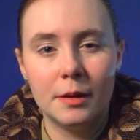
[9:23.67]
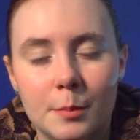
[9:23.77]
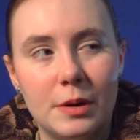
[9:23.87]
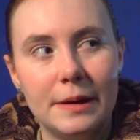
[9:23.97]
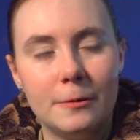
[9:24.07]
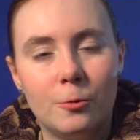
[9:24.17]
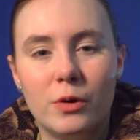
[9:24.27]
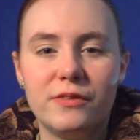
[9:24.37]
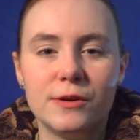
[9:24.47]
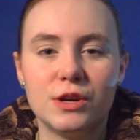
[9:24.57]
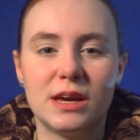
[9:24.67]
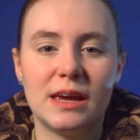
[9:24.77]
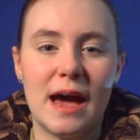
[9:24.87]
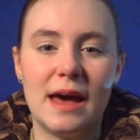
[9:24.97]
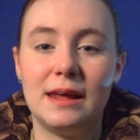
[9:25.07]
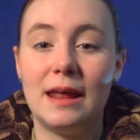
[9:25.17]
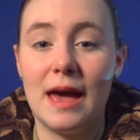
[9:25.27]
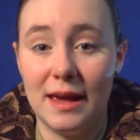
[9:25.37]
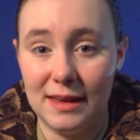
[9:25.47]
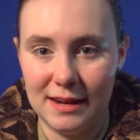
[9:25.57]
But what if you're looking at an
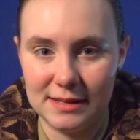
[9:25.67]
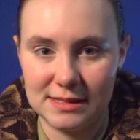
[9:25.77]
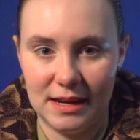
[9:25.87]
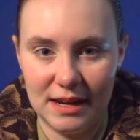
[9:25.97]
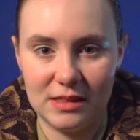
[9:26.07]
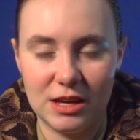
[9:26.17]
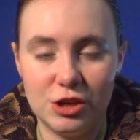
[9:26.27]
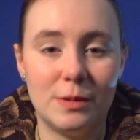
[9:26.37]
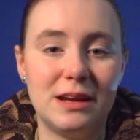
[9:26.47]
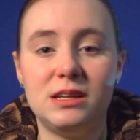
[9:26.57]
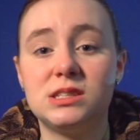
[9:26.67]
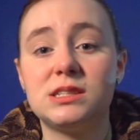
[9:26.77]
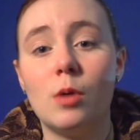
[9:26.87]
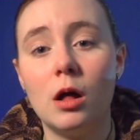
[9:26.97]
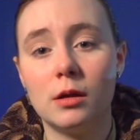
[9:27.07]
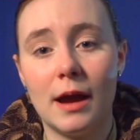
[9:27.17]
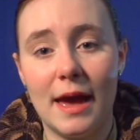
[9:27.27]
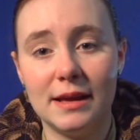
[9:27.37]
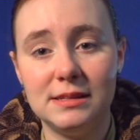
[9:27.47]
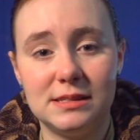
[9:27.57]
egg-eating snake that you might need smaller
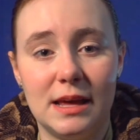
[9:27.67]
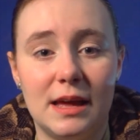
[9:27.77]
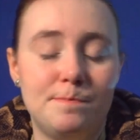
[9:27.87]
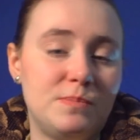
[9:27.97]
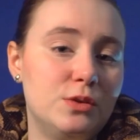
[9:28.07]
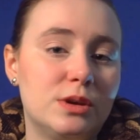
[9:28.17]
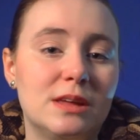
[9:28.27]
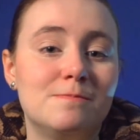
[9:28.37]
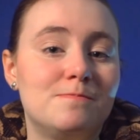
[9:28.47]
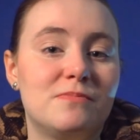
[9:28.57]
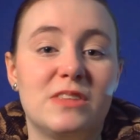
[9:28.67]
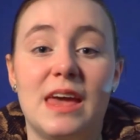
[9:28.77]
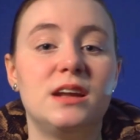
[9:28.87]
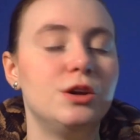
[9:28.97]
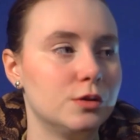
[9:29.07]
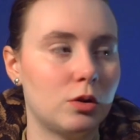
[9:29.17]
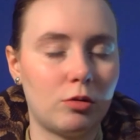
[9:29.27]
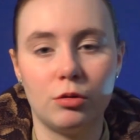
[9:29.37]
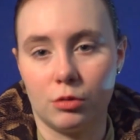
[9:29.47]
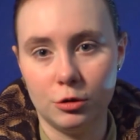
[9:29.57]
eggs than you can get at your
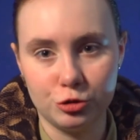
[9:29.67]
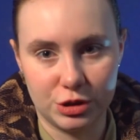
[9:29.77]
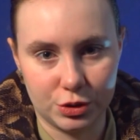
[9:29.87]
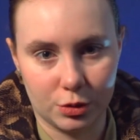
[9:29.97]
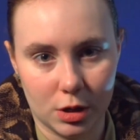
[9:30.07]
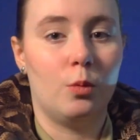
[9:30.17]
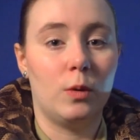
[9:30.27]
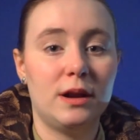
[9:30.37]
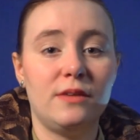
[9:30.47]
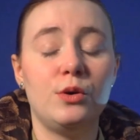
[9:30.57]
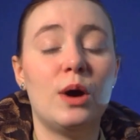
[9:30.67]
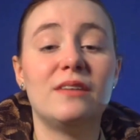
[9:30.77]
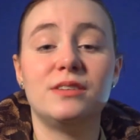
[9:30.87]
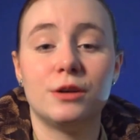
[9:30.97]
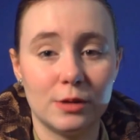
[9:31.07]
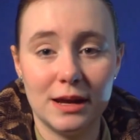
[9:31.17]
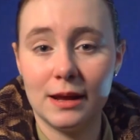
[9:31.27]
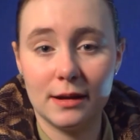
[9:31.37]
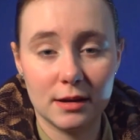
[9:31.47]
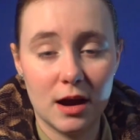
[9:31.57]
local grocery store? What if you have a green
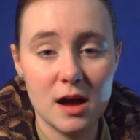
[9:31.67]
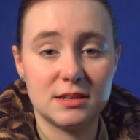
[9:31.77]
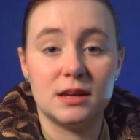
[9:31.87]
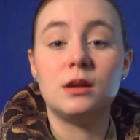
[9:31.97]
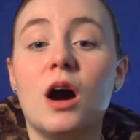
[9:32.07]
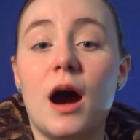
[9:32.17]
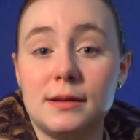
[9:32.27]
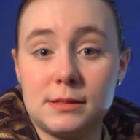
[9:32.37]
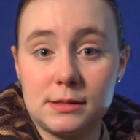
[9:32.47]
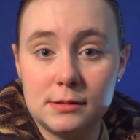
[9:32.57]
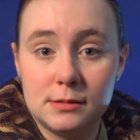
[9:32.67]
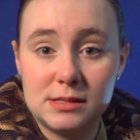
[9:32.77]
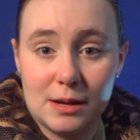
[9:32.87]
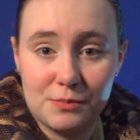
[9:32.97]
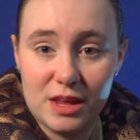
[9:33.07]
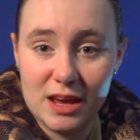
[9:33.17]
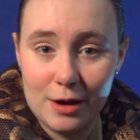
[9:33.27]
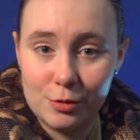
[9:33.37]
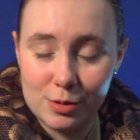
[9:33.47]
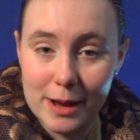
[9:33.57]
anaconda? Not something I
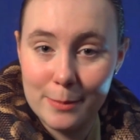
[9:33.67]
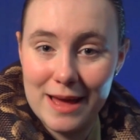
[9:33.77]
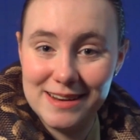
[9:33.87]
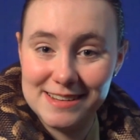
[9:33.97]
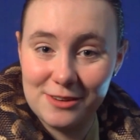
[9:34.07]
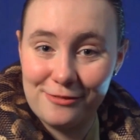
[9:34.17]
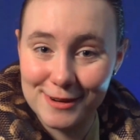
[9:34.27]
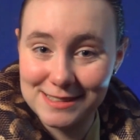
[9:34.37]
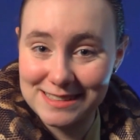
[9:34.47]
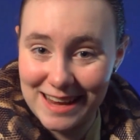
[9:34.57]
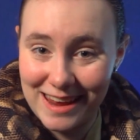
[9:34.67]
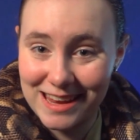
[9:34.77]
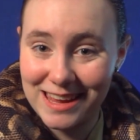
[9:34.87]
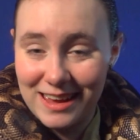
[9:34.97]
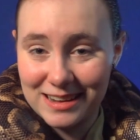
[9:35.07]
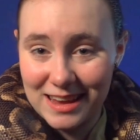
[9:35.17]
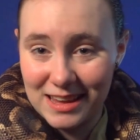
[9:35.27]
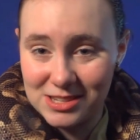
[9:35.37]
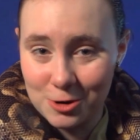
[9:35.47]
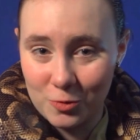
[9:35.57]
would recommend as a first snake, in
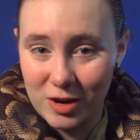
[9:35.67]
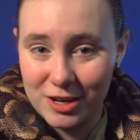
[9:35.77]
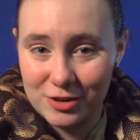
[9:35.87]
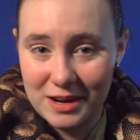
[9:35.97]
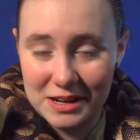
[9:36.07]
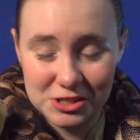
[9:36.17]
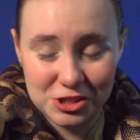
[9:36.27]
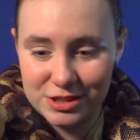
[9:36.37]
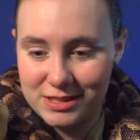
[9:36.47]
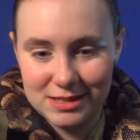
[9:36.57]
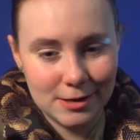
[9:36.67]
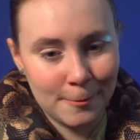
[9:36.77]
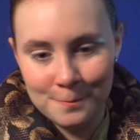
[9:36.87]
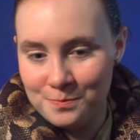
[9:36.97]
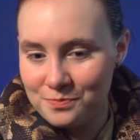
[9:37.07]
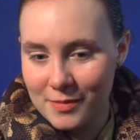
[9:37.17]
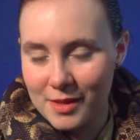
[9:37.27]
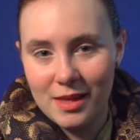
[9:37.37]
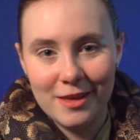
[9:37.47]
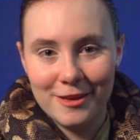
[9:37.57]
case you were wondering. It's just,
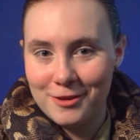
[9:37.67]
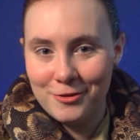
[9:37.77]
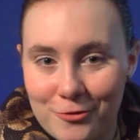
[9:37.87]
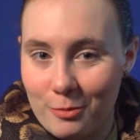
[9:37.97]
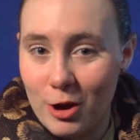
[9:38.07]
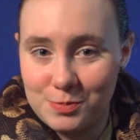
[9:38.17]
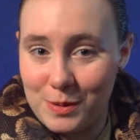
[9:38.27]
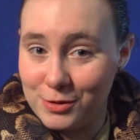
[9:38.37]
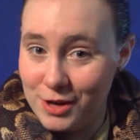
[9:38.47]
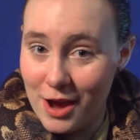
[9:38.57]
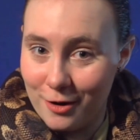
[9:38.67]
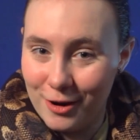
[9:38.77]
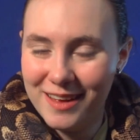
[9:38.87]
for most people, no.